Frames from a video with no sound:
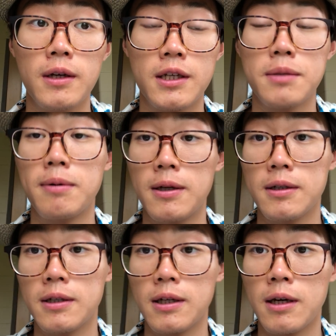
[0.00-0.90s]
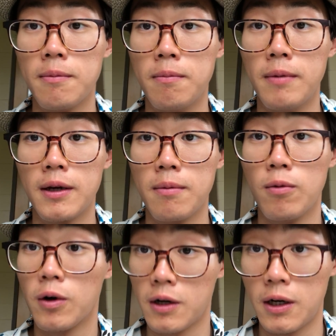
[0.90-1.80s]
explicit, and make it
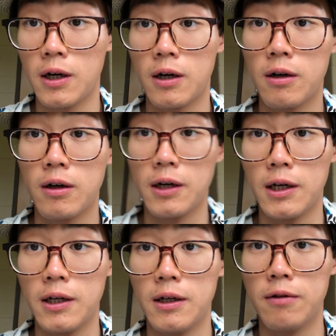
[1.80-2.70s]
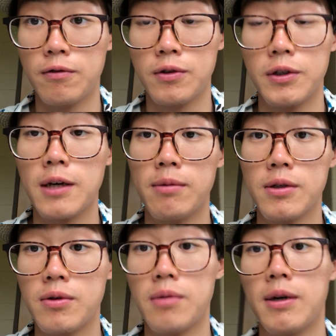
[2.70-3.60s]
more clear to
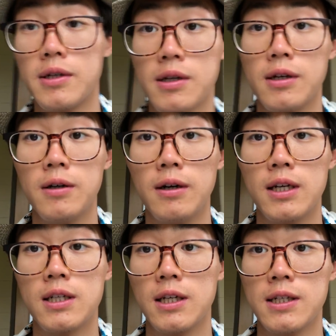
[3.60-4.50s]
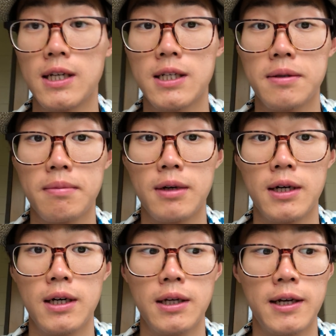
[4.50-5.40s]
demonstrate my skill. I think that's
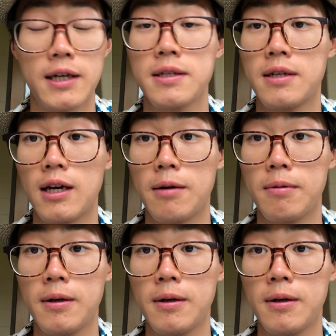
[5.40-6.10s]
my next step.